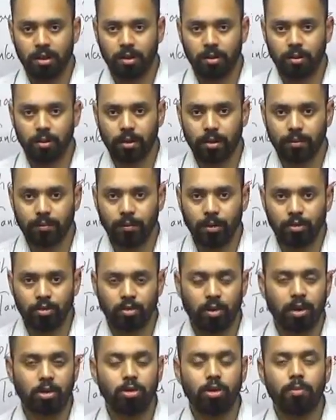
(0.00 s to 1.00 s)
Okay,
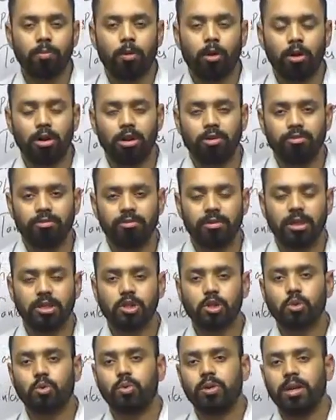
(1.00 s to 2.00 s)
so I hope all of the
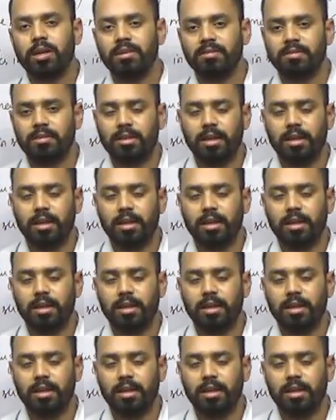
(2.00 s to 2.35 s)
students,